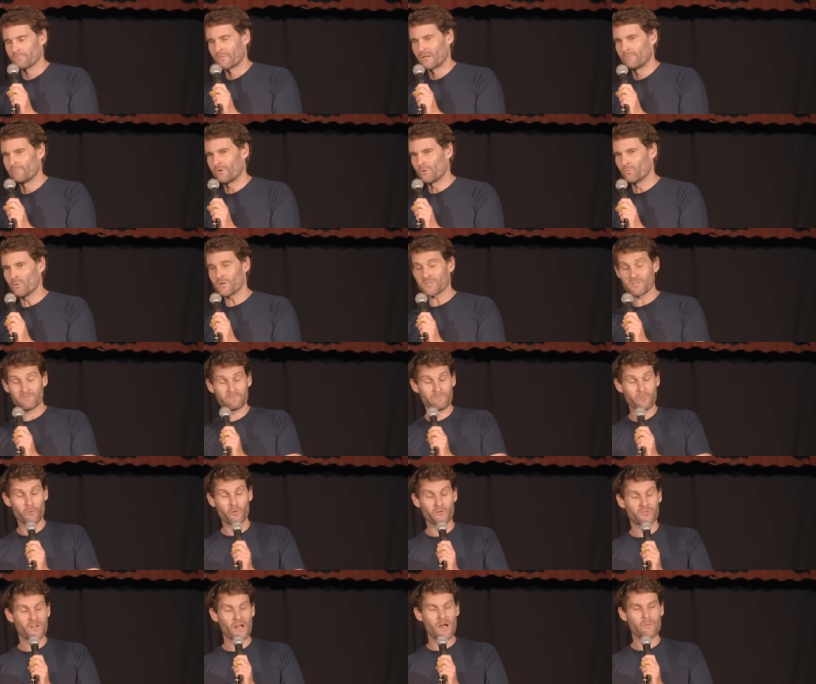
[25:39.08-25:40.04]
But it wasn't
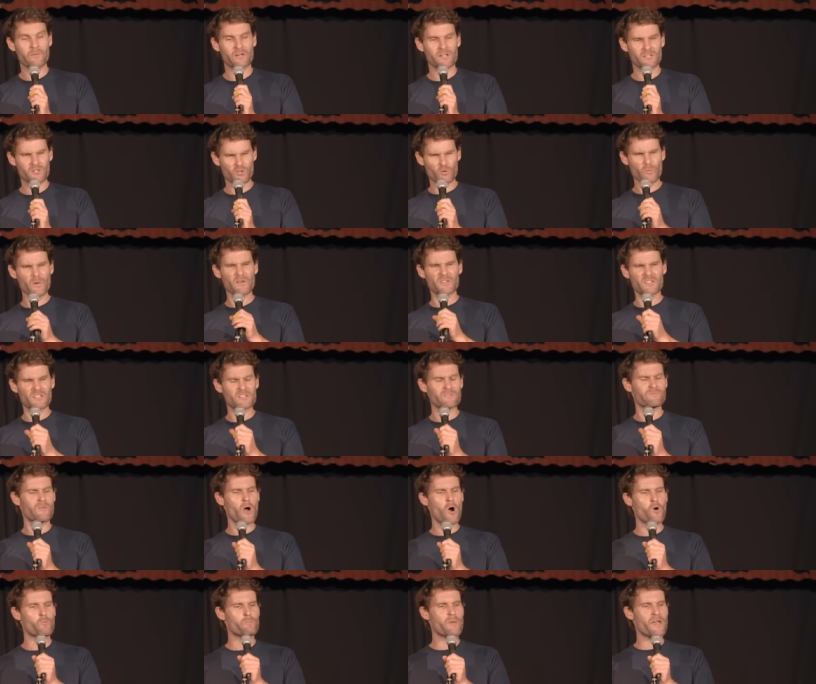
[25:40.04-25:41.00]
forthcoming. It's almost as
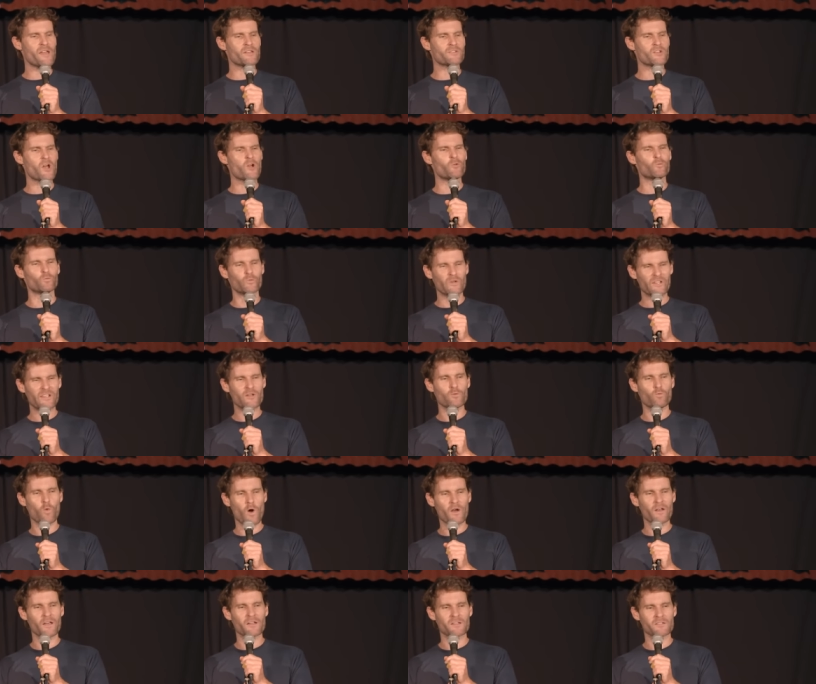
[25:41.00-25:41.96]
if old men don't really
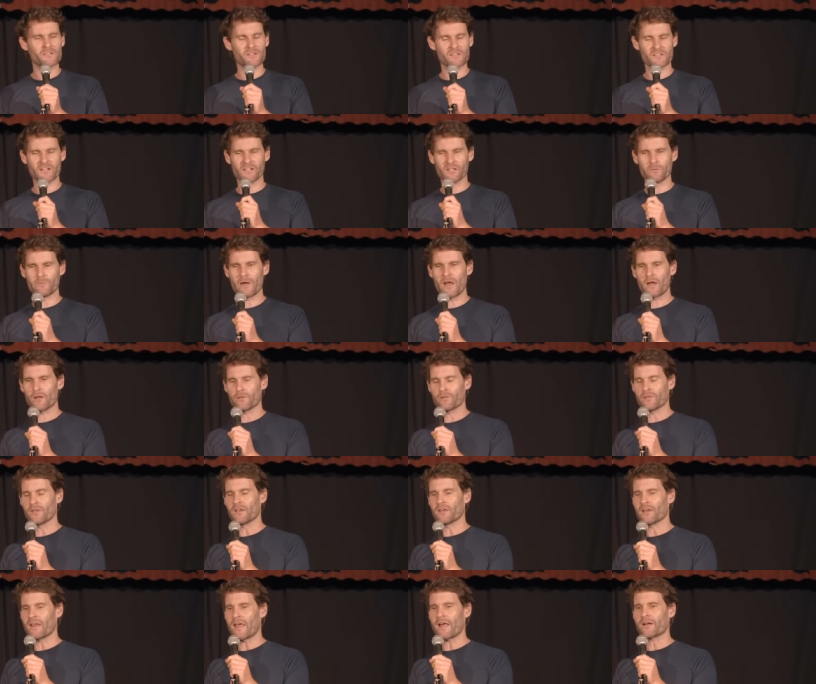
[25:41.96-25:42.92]
want us to tell them how to
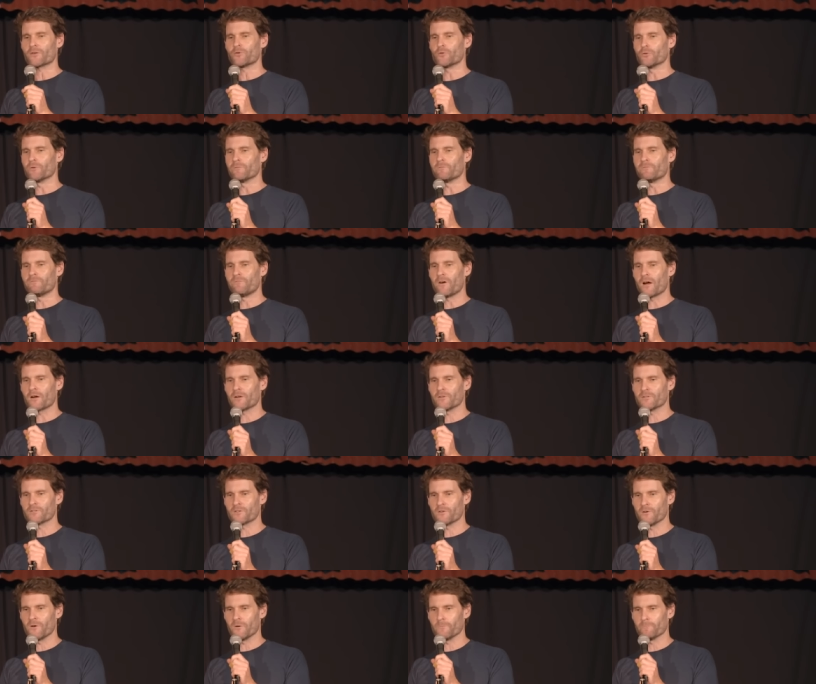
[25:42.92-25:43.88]
think and act all the fucking
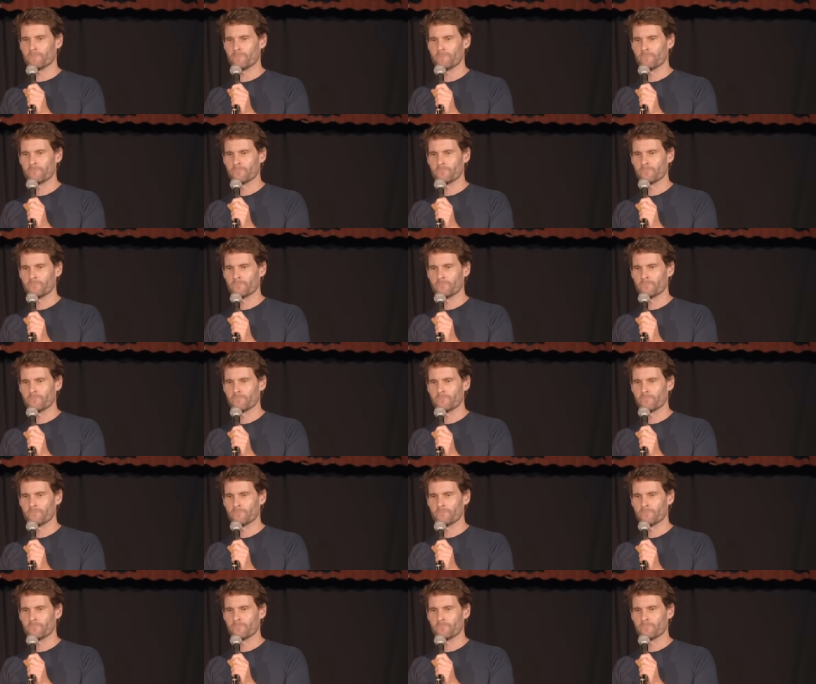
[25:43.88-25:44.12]
time.